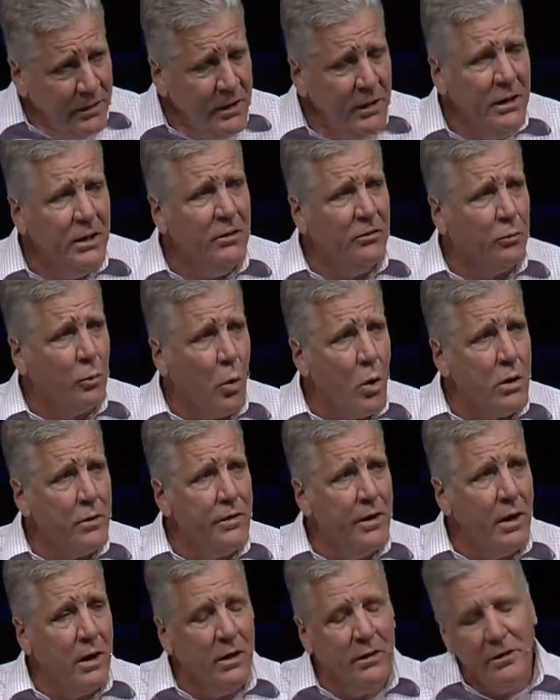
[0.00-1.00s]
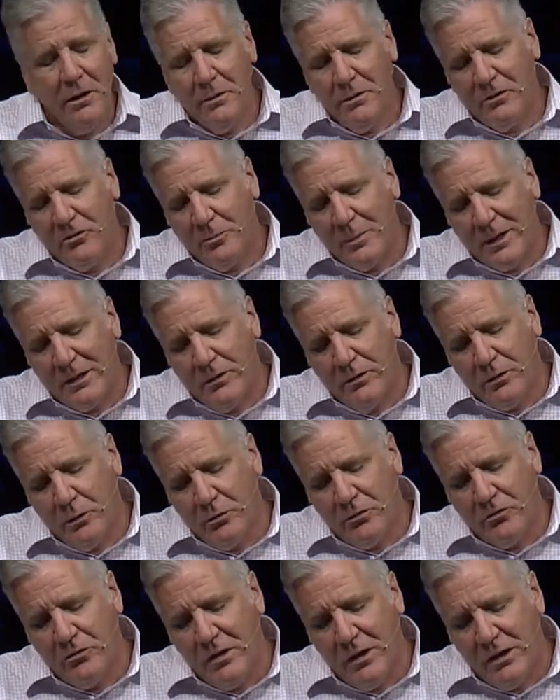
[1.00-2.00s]
did his work there and then expected
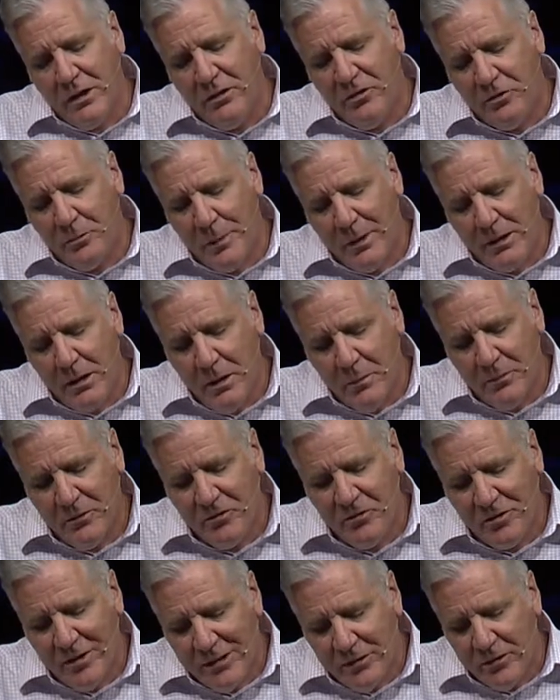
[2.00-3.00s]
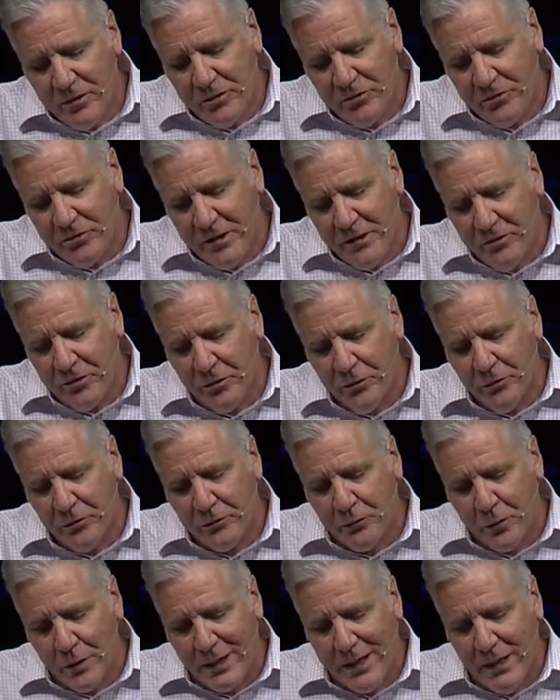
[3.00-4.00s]
those cities to become
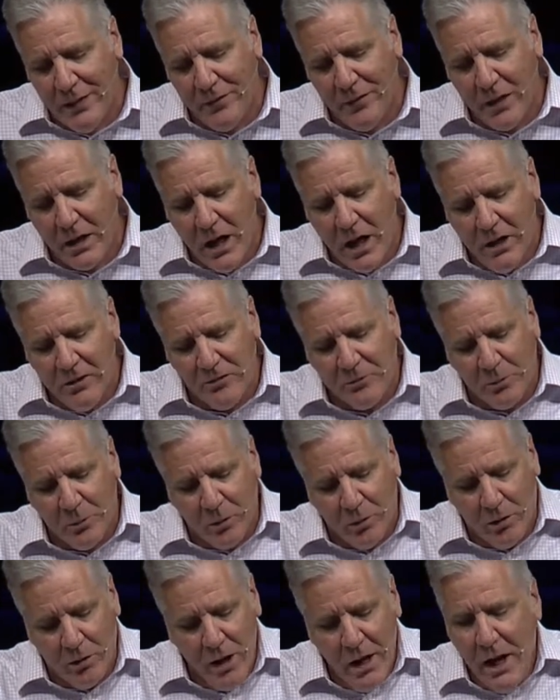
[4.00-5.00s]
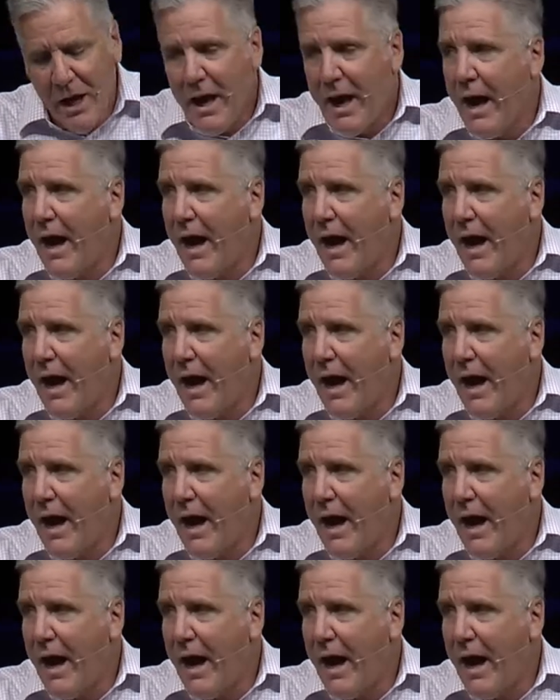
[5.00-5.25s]
centers for getting the gospel